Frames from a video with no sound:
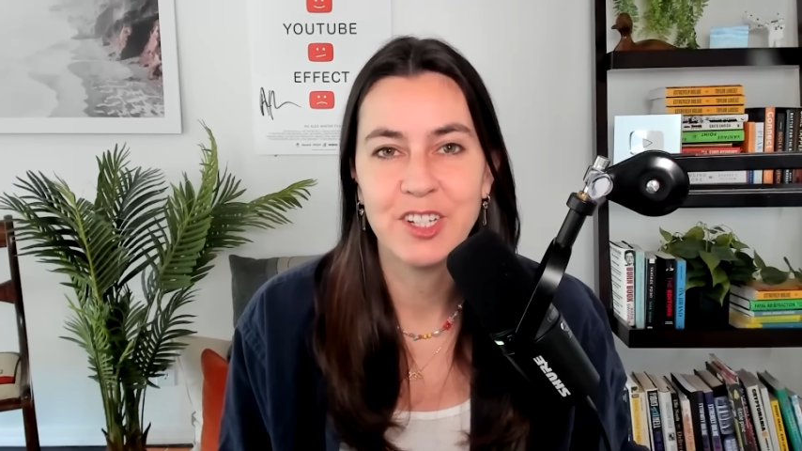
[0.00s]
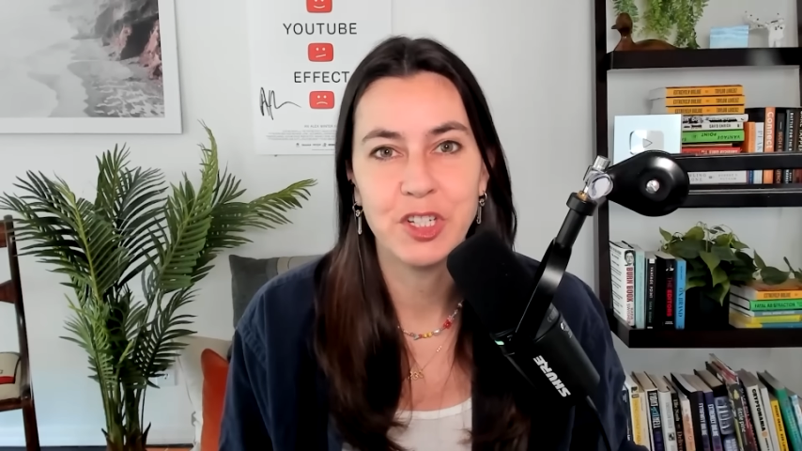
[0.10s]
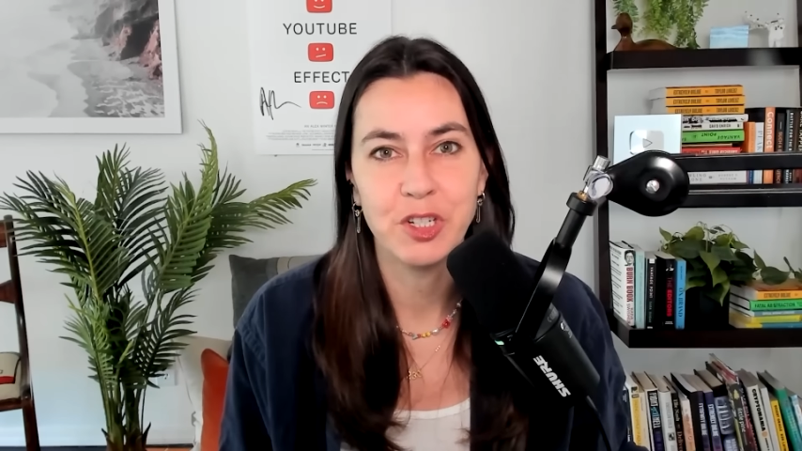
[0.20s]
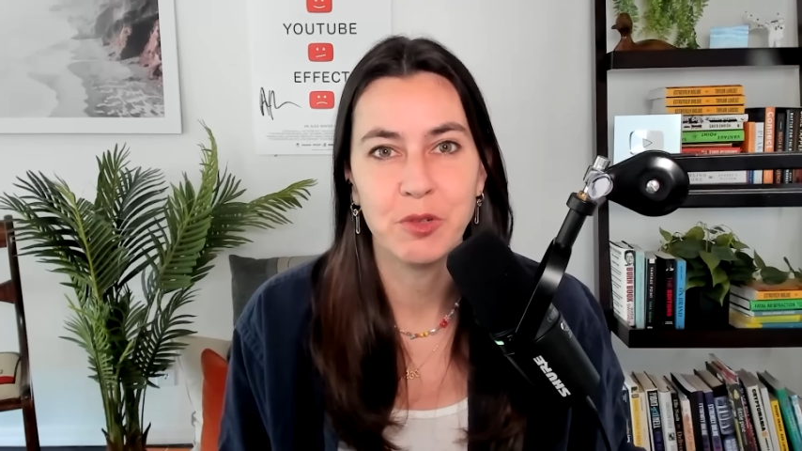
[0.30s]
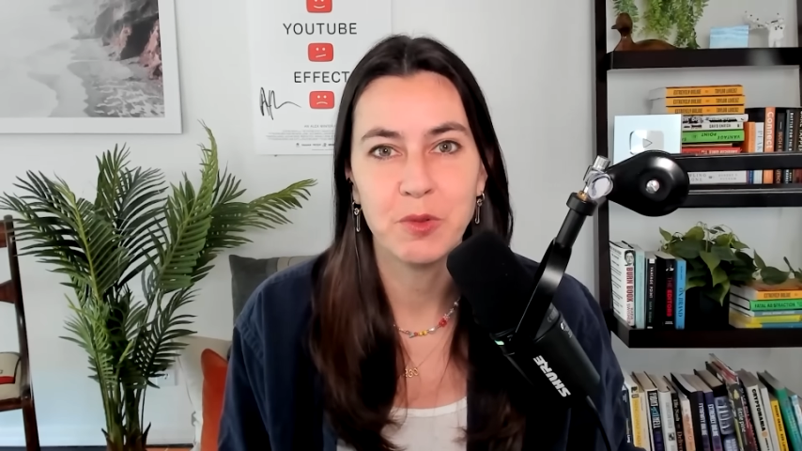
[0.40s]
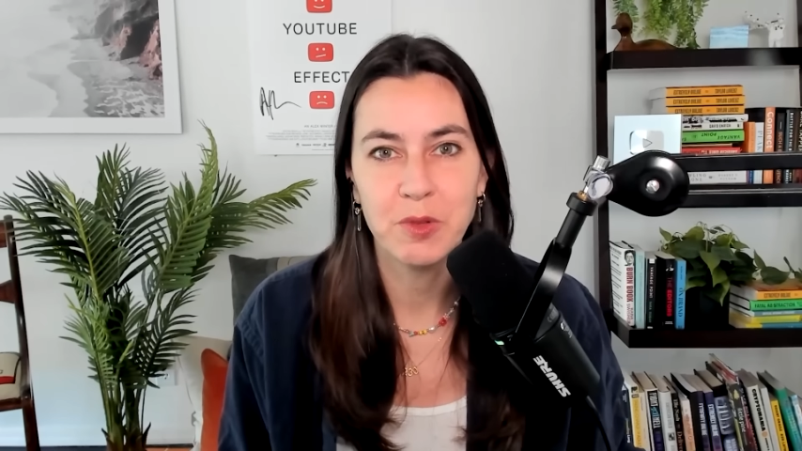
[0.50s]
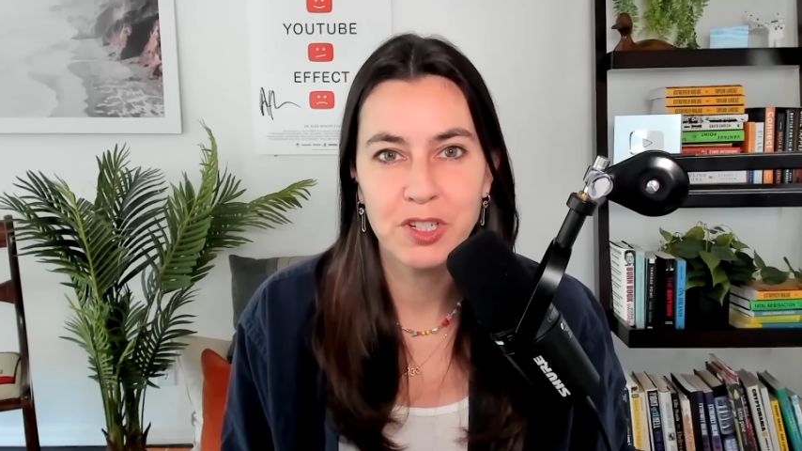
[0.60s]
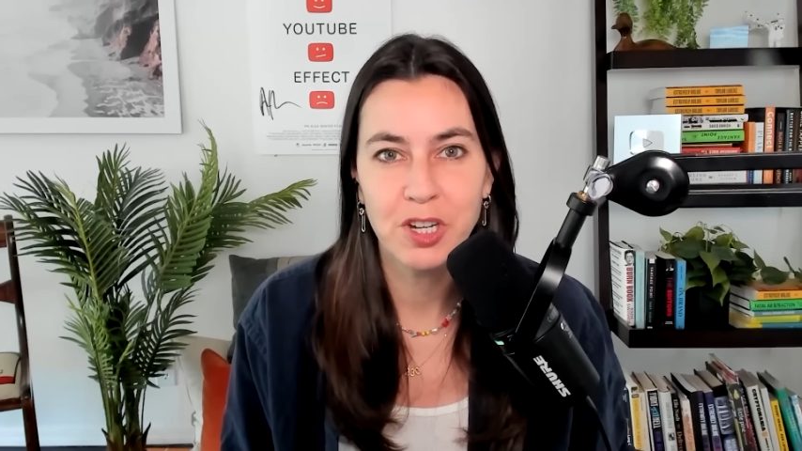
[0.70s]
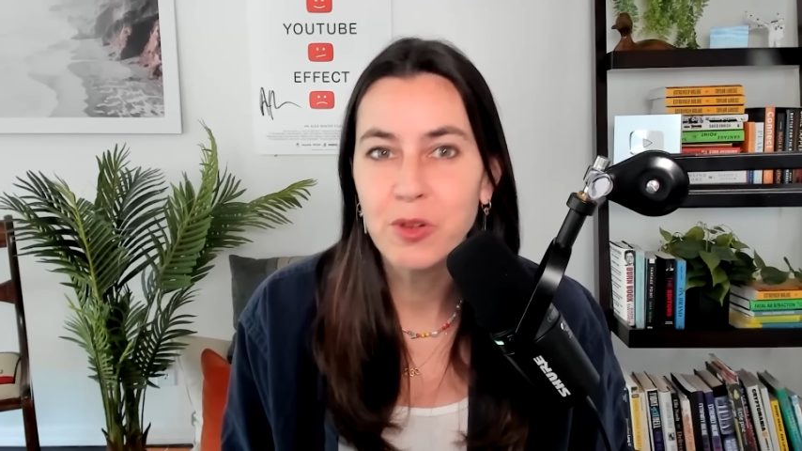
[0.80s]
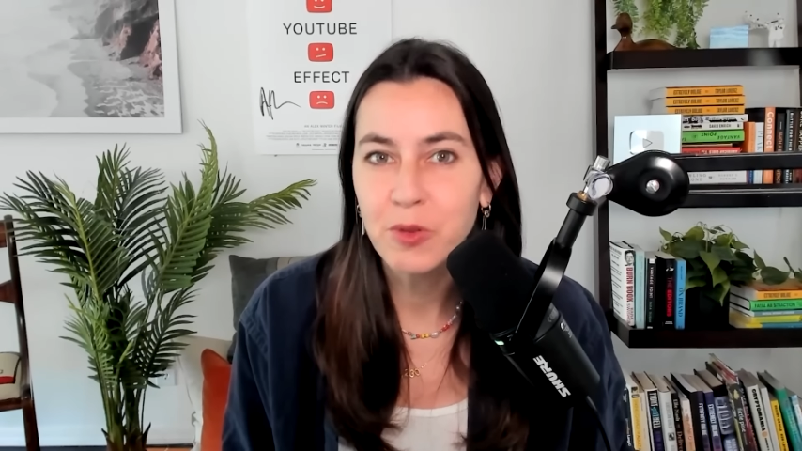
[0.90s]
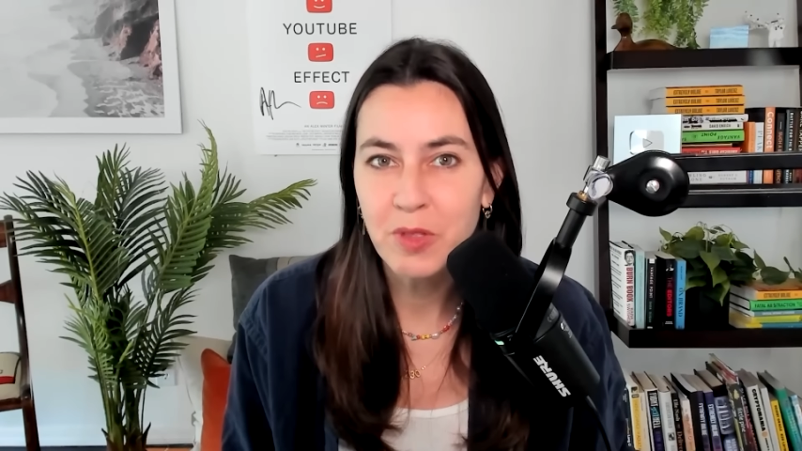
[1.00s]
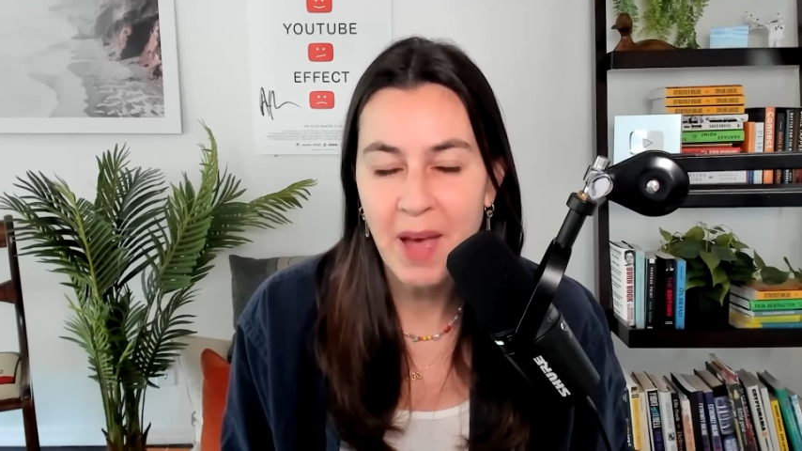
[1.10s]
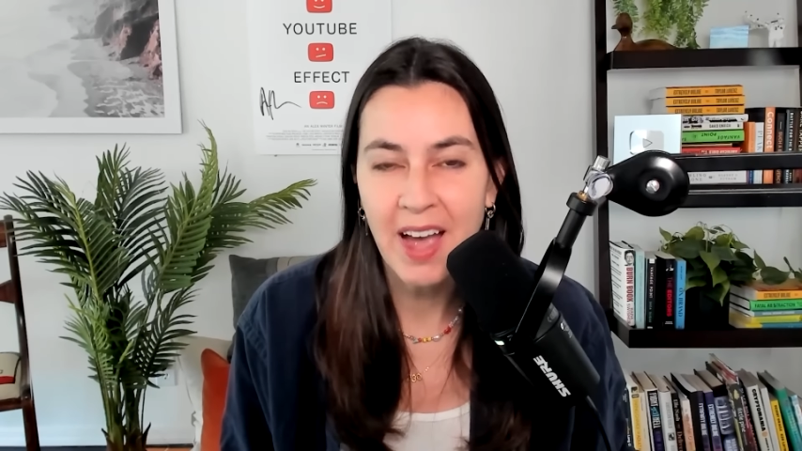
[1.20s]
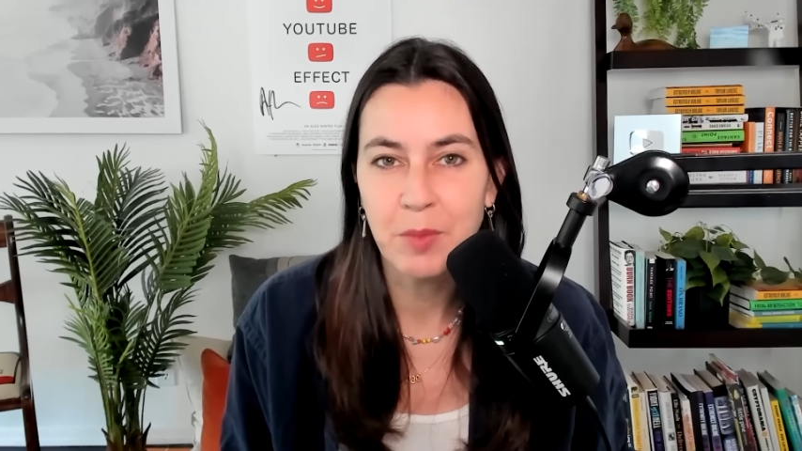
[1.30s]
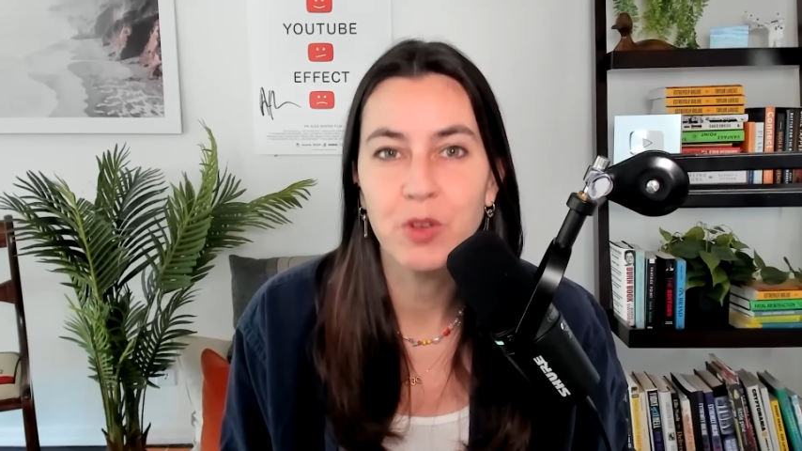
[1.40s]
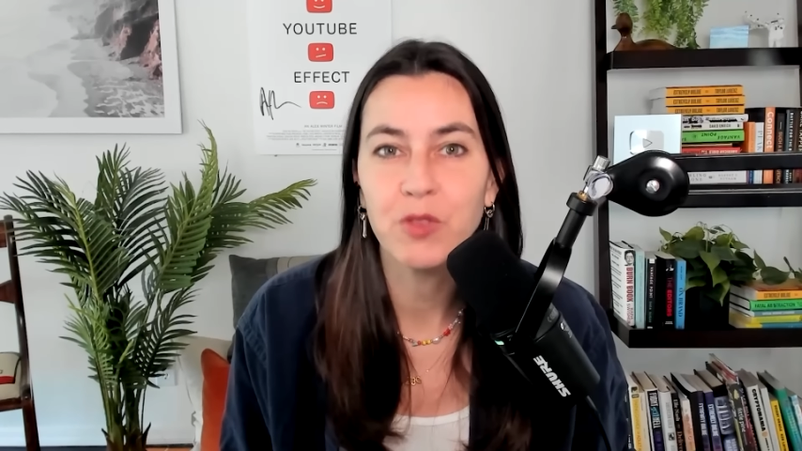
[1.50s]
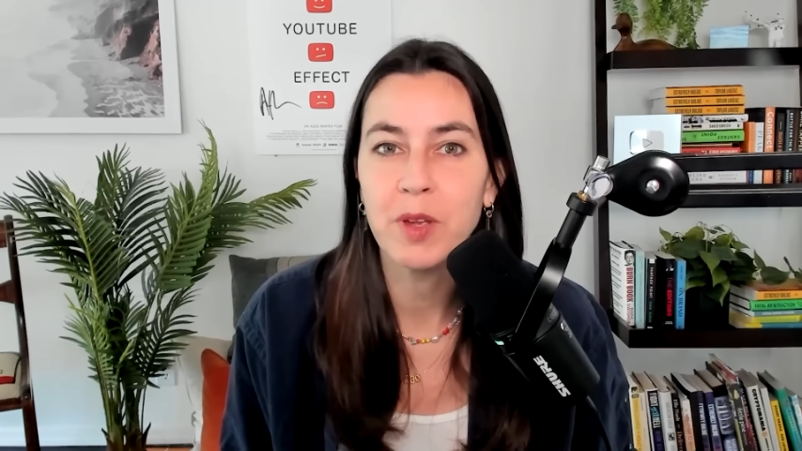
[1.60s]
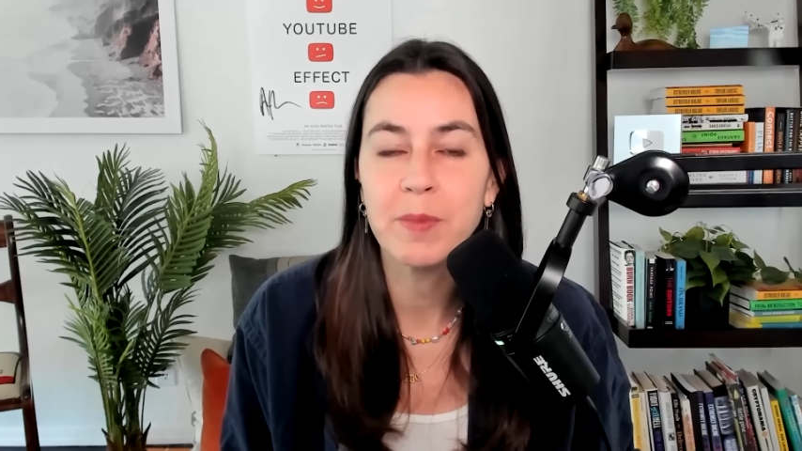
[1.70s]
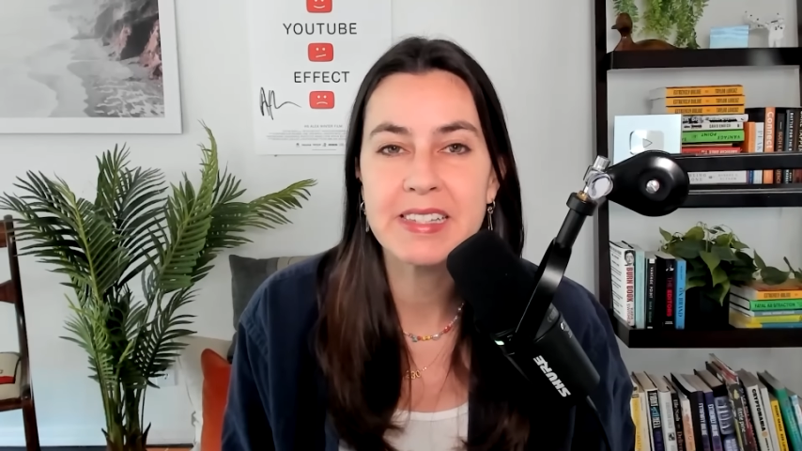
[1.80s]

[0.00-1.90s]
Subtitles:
do to the MAGA movement?